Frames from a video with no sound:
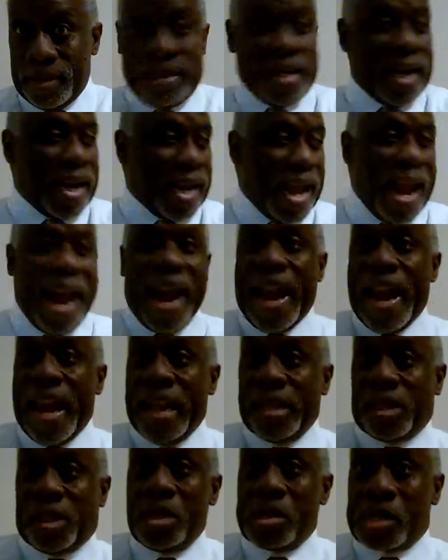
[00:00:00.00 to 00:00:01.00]
that
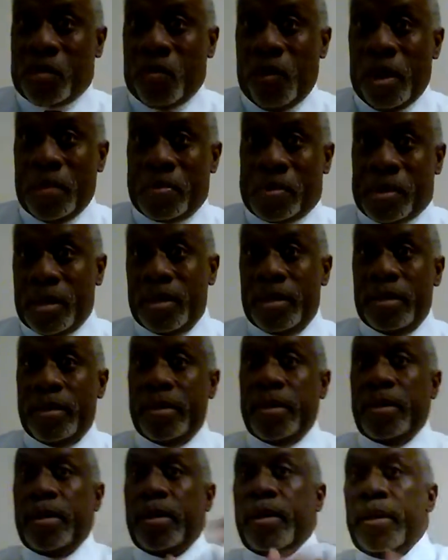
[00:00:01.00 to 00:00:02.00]
add to scripture.
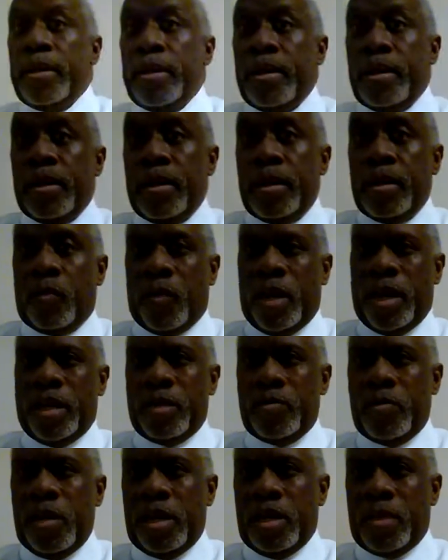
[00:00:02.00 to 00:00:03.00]

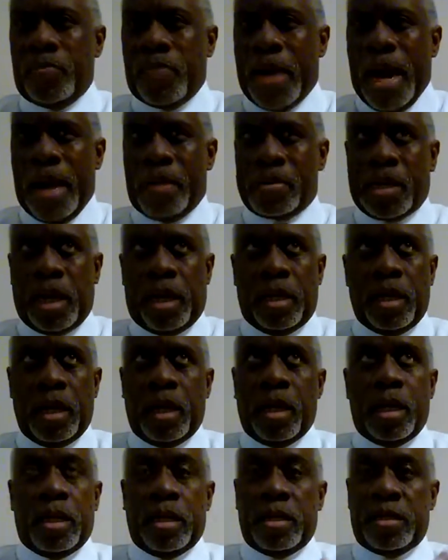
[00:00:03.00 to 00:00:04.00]
Wait a minute, the Bible says,
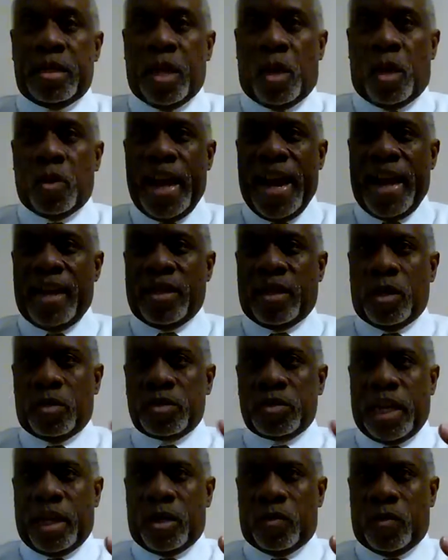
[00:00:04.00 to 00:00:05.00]
don't add,
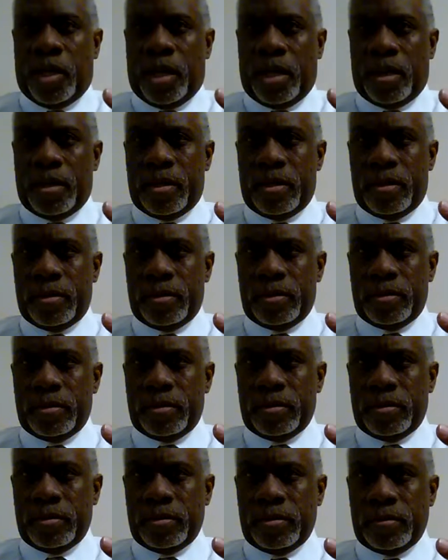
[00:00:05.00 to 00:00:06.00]
don't take away.
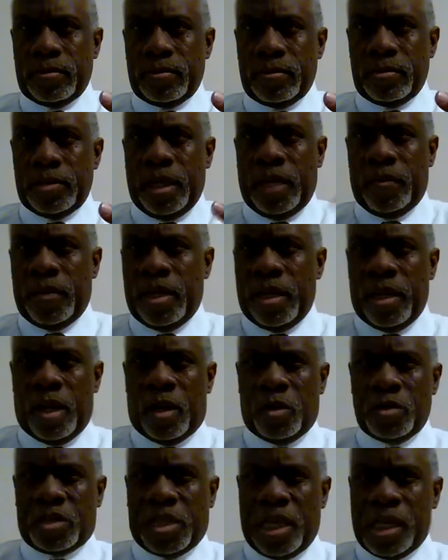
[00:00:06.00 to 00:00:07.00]
Even in
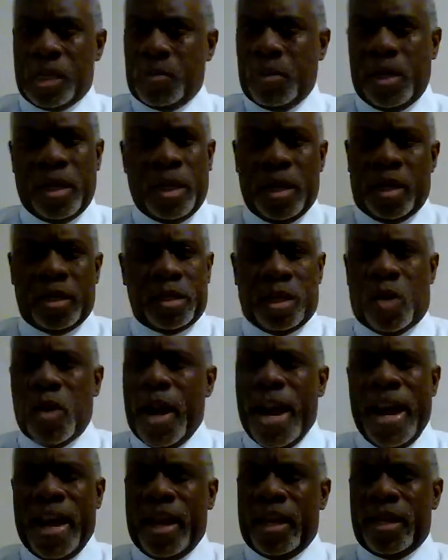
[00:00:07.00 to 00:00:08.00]
the Old Testament, don't
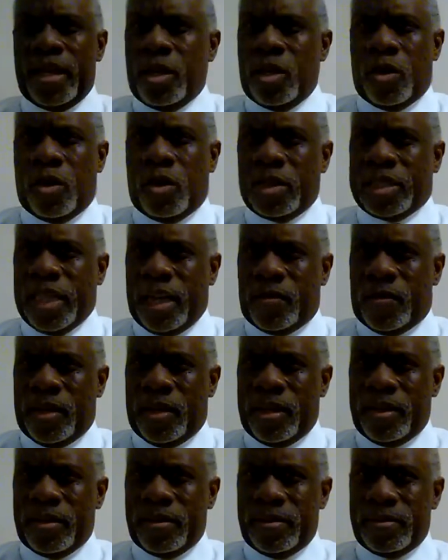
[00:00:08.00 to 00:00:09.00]
add nor take
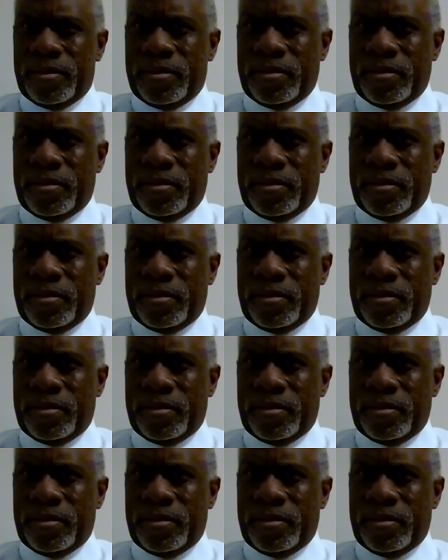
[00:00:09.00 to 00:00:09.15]
away.